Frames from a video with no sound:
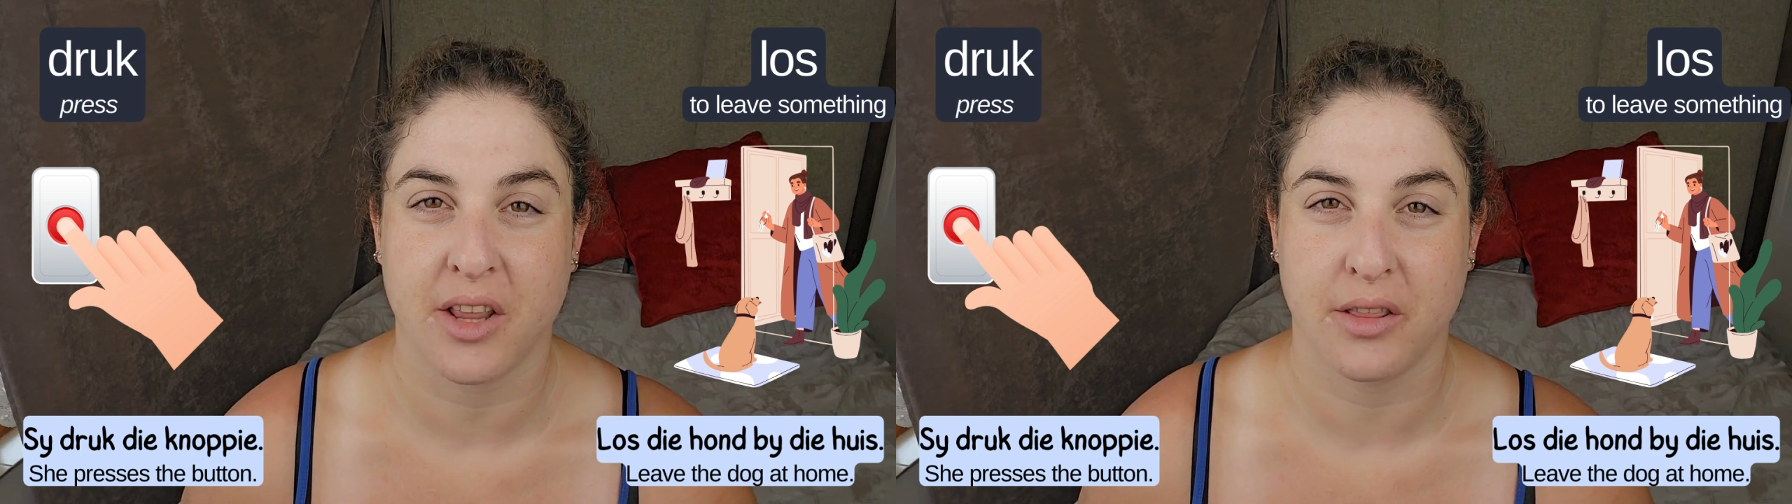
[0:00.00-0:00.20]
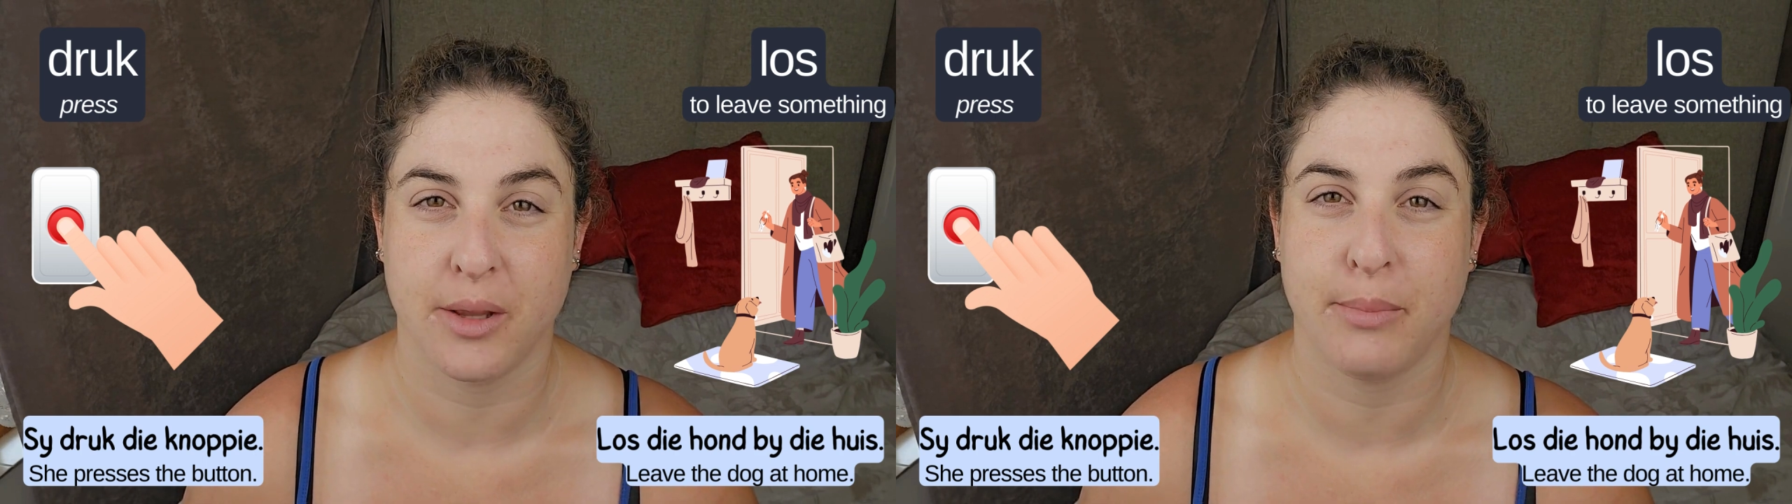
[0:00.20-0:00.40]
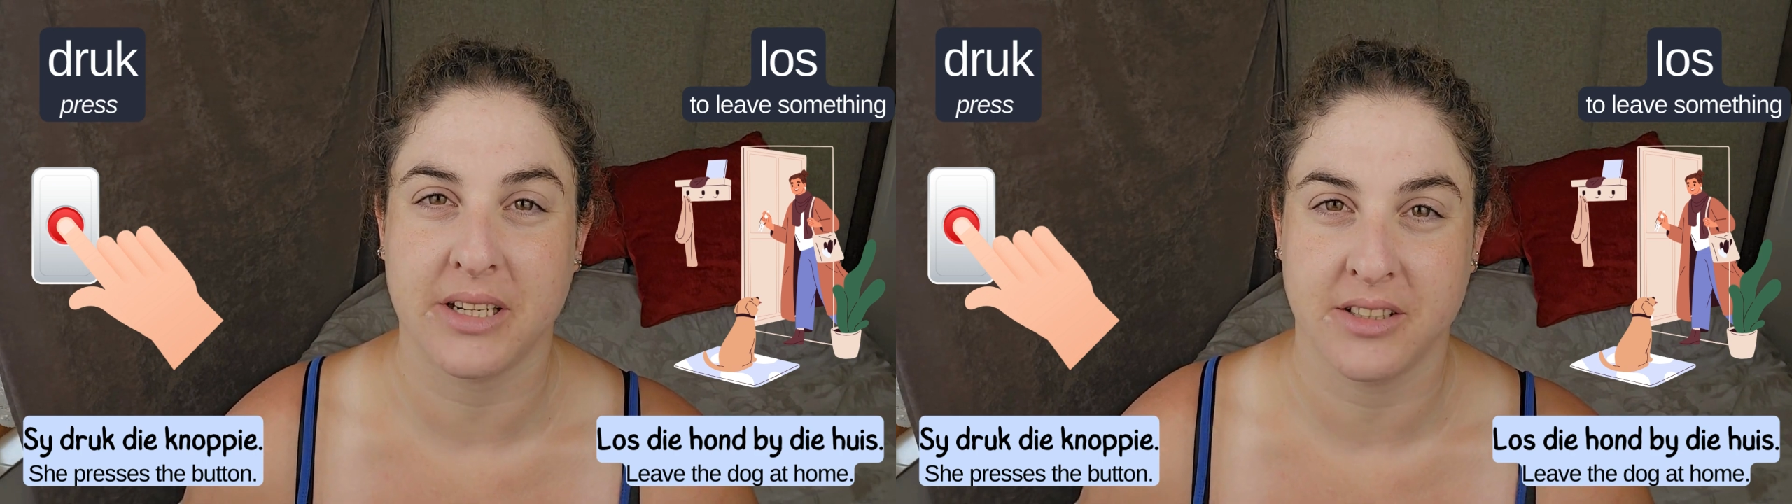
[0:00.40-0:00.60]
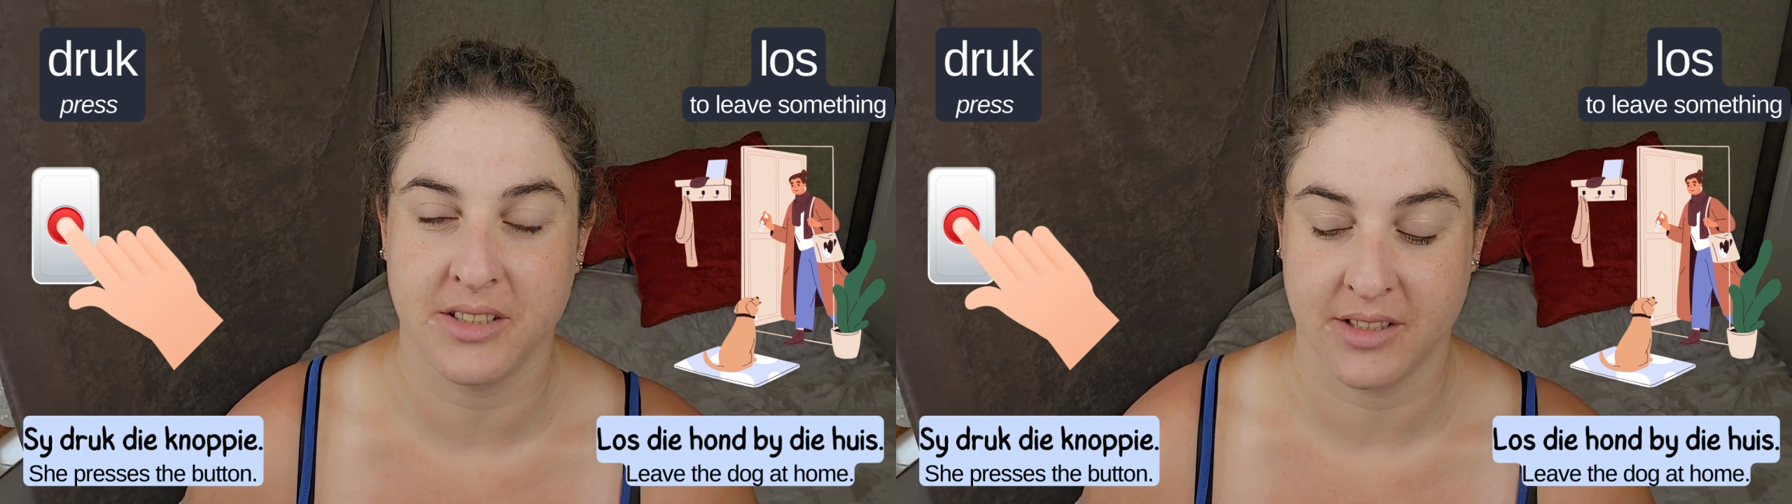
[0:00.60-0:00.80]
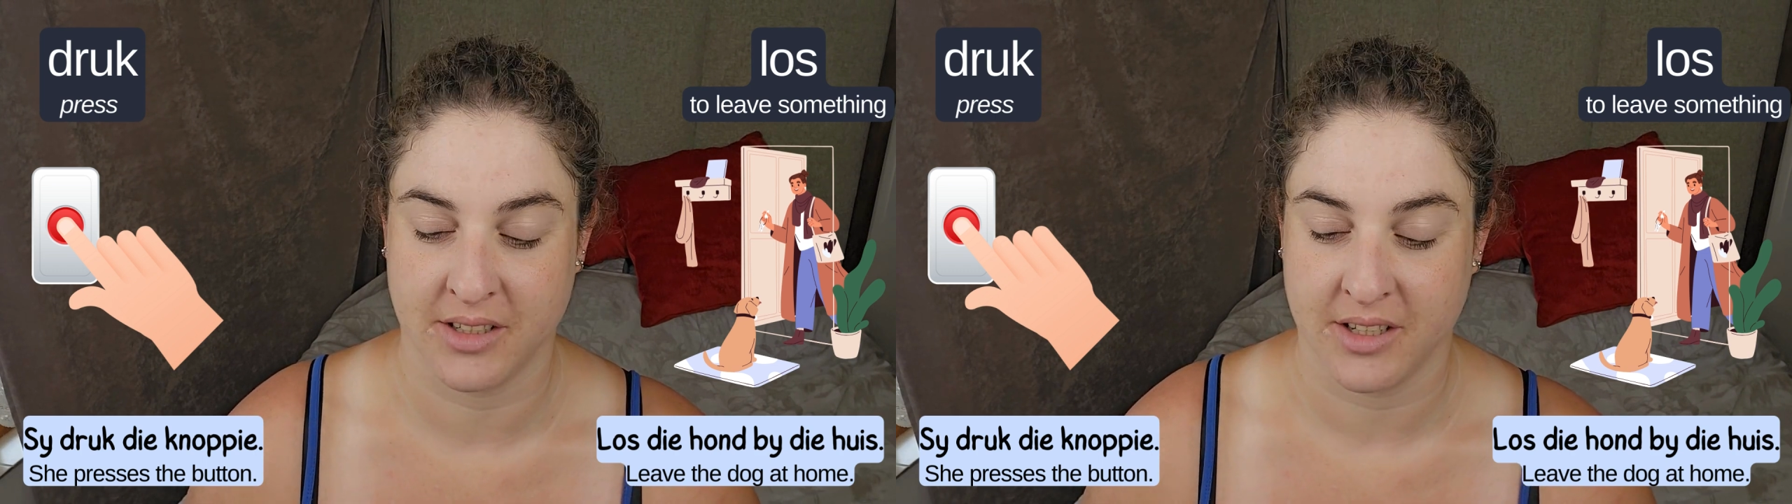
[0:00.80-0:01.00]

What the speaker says: the button.